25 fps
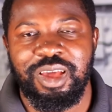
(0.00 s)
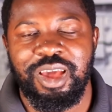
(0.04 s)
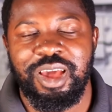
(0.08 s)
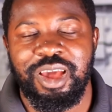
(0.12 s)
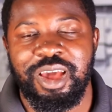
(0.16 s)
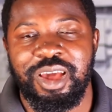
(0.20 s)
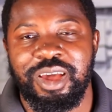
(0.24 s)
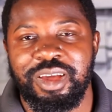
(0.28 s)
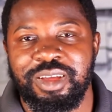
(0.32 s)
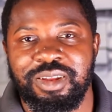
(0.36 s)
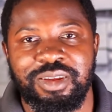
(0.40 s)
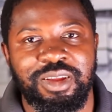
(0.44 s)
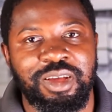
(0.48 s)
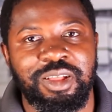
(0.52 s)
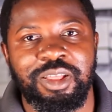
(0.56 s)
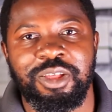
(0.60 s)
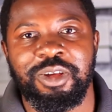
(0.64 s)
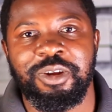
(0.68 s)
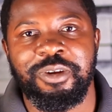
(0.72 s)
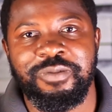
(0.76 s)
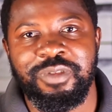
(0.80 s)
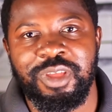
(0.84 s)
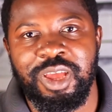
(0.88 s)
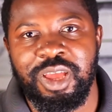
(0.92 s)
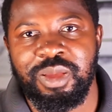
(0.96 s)
And a lot
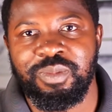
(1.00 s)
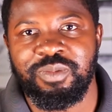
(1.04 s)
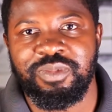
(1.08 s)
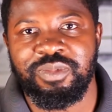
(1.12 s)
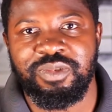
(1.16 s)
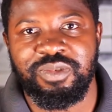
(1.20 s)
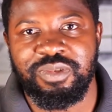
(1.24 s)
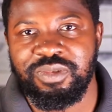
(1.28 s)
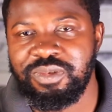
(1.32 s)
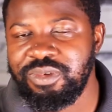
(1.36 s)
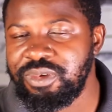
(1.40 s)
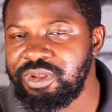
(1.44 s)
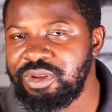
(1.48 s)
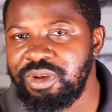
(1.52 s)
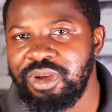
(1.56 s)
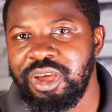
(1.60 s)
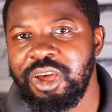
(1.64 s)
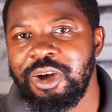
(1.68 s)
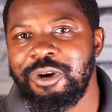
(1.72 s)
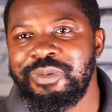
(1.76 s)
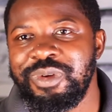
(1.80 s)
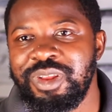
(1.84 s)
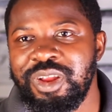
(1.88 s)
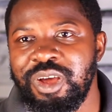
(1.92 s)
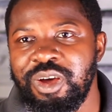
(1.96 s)
of times, you know,
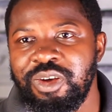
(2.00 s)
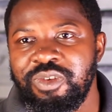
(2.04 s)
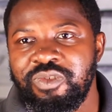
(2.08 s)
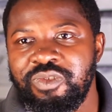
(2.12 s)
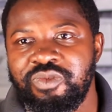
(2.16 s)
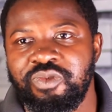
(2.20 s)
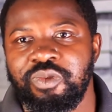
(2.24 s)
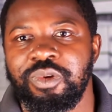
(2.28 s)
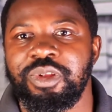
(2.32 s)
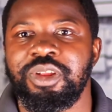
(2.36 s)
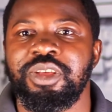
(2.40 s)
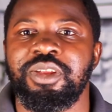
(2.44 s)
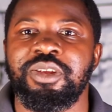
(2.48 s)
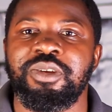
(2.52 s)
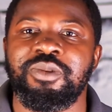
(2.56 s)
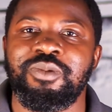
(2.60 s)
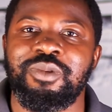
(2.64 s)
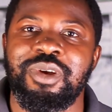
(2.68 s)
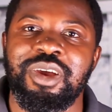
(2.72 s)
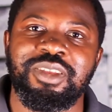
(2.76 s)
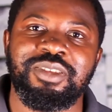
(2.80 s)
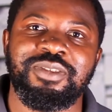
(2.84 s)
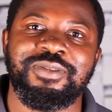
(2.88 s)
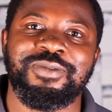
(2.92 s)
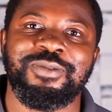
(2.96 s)
helping out, running
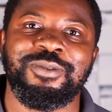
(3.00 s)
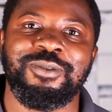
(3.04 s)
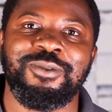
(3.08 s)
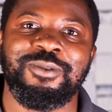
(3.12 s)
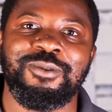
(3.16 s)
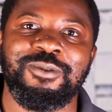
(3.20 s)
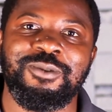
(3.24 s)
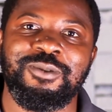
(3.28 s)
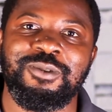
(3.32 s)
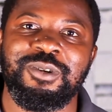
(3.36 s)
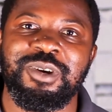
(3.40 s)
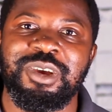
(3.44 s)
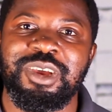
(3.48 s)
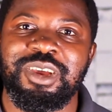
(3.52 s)
errands for